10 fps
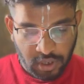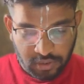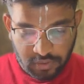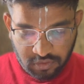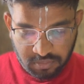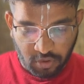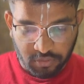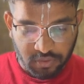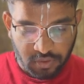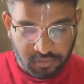disk
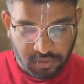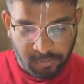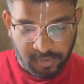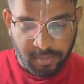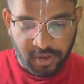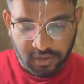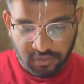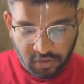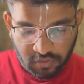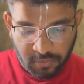process,
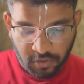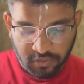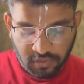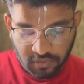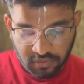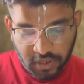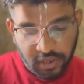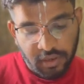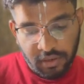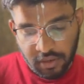implementation of process state
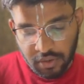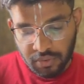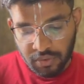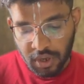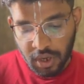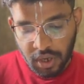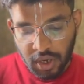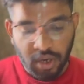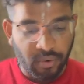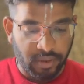and queue.
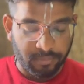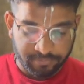Okay,